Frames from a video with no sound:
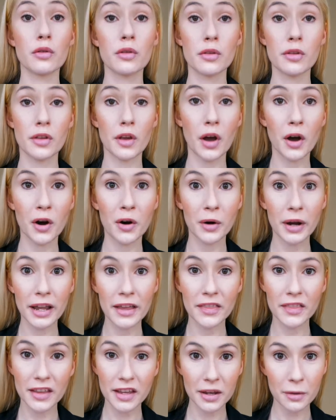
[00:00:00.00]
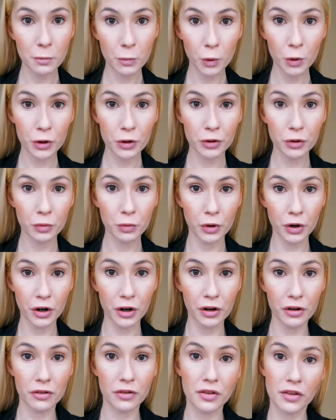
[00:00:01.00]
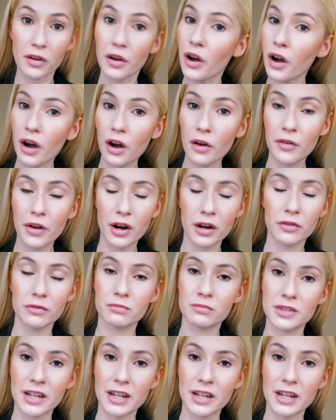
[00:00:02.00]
So, in the immortal words of our